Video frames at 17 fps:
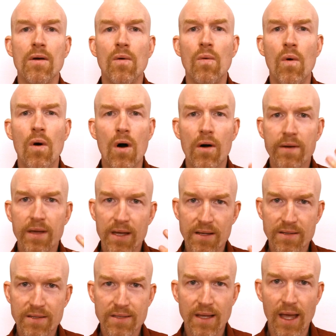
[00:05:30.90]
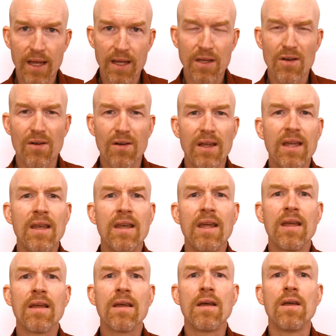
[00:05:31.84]
walking's sake. You're
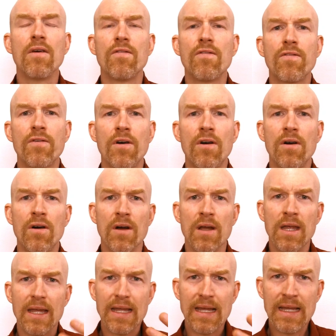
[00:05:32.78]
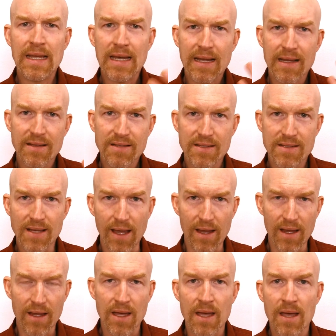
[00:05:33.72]
eating for eating's
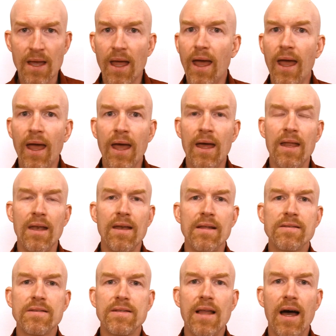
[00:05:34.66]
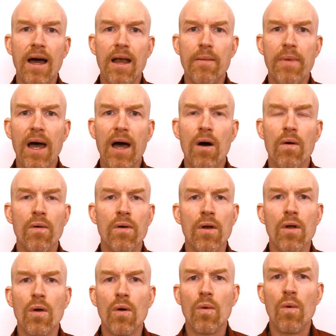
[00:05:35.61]
sake. And it's not about
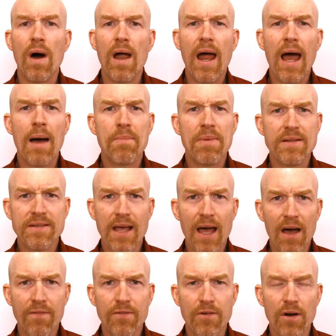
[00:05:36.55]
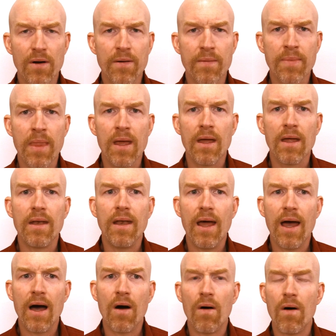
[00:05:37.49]
what happens after.
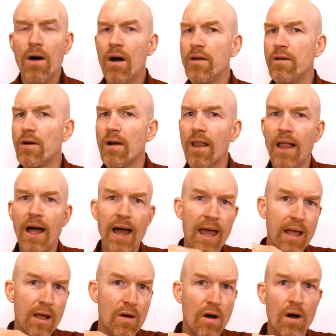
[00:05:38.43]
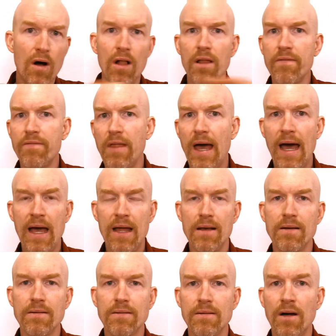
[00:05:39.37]
Now, underlying all of
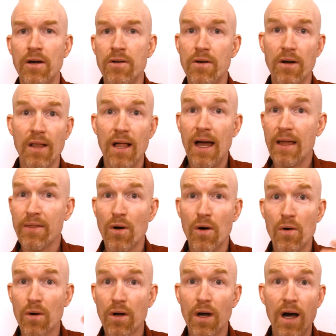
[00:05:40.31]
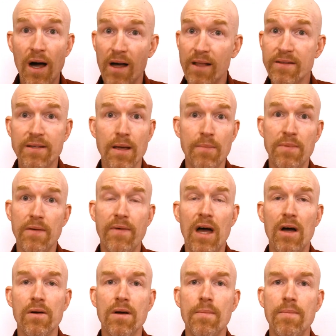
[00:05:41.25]
that, underlying the whole concept of
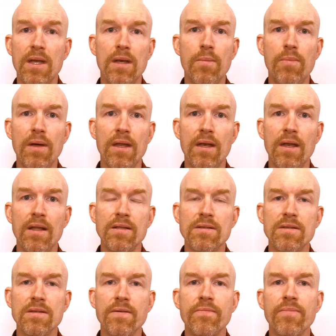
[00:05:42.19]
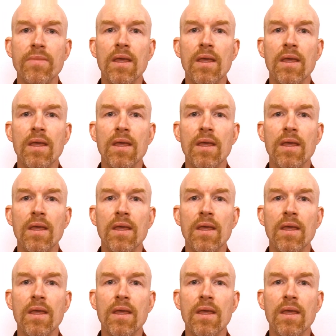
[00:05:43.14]
outcome independence,